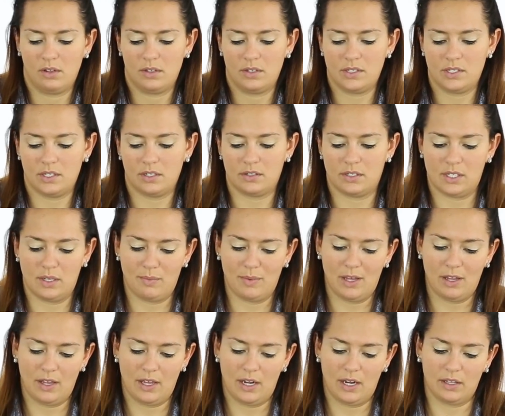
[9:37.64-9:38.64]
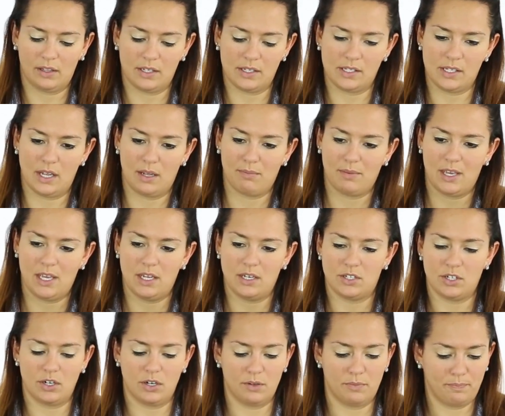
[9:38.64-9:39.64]
Still simulating the same key
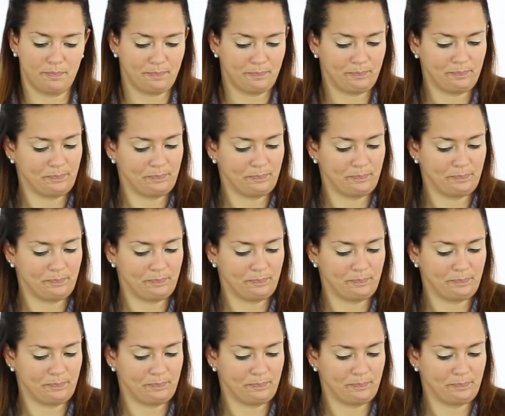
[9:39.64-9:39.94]
turn.